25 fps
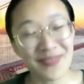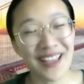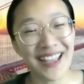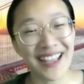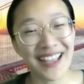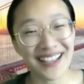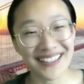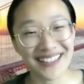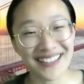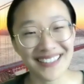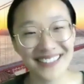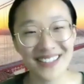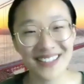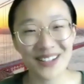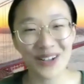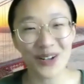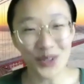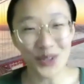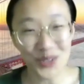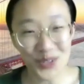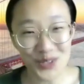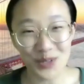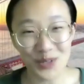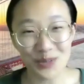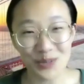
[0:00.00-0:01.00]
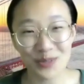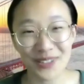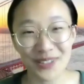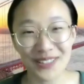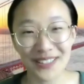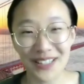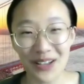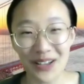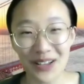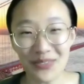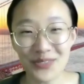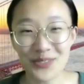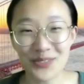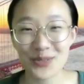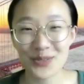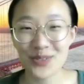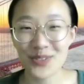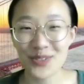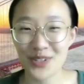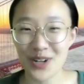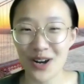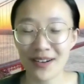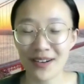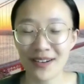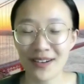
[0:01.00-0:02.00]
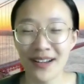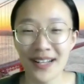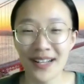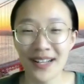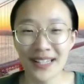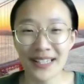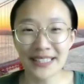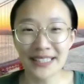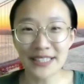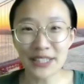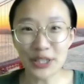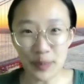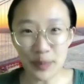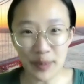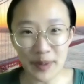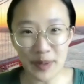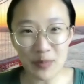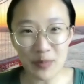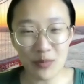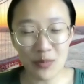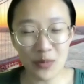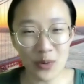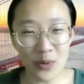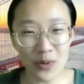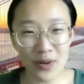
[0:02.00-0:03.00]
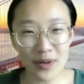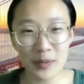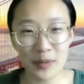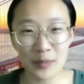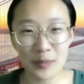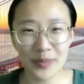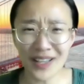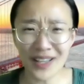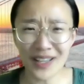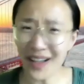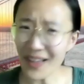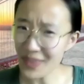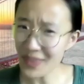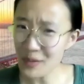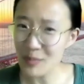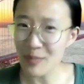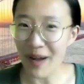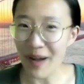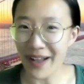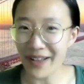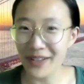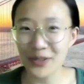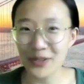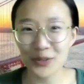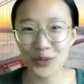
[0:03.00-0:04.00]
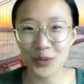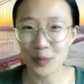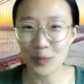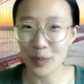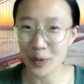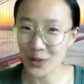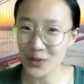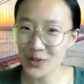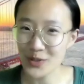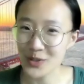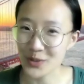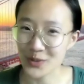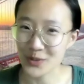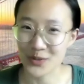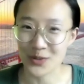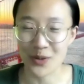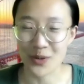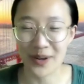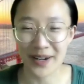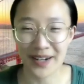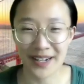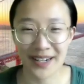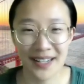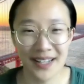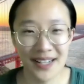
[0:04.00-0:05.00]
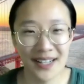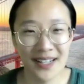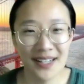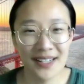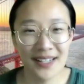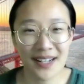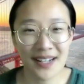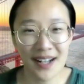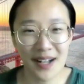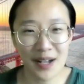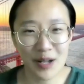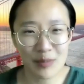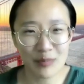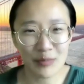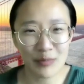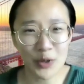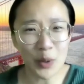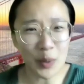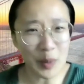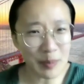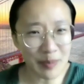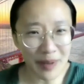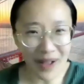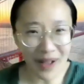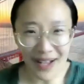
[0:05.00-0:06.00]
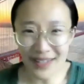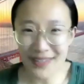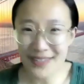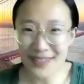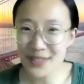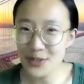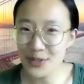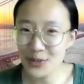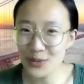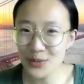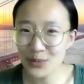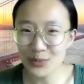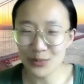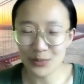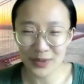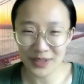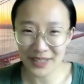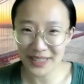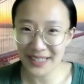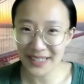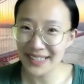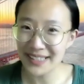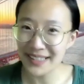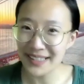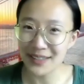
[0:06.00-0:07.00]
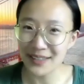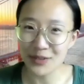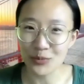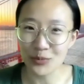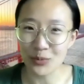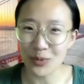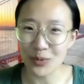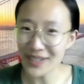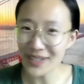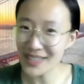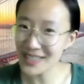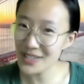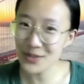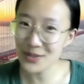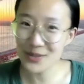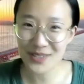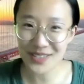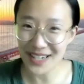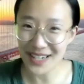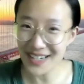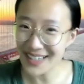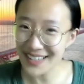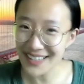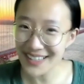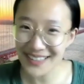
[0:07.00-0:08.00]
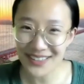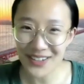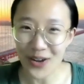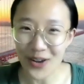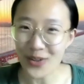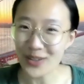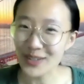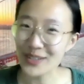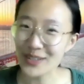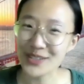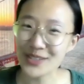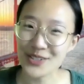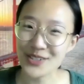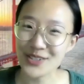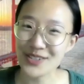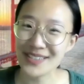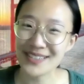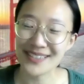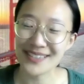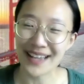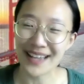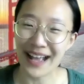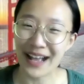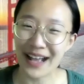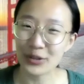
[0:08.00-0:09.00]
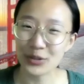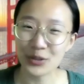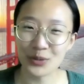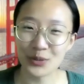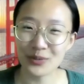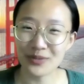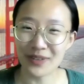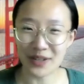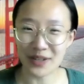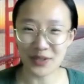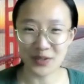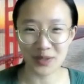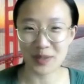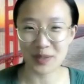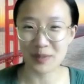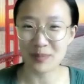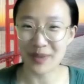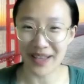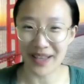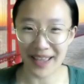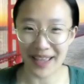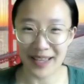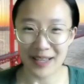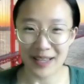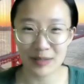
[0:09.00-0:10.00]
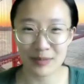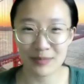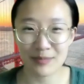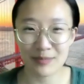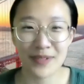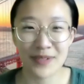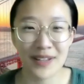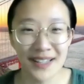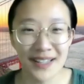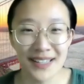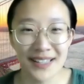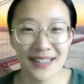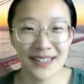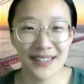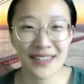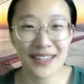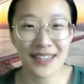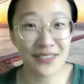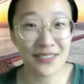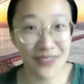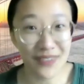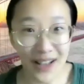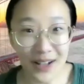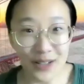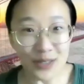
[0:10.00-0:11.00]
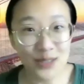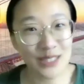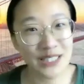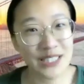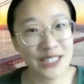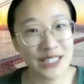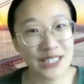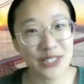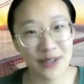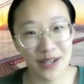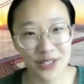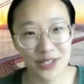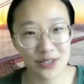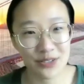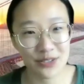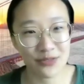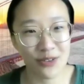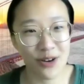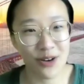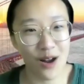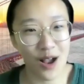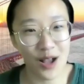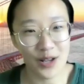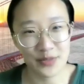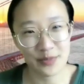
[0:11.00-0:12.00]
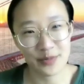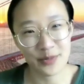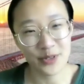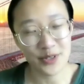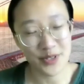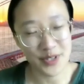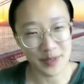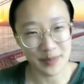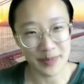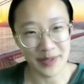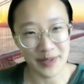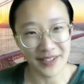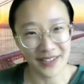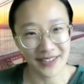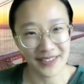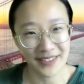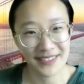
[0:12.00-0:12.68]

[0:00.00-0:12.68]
And also would love to start a little bit more beyond the bio, your personal story. Going back to really, what did you study in college and how you eventually became the faculty director for entrepreneurship here?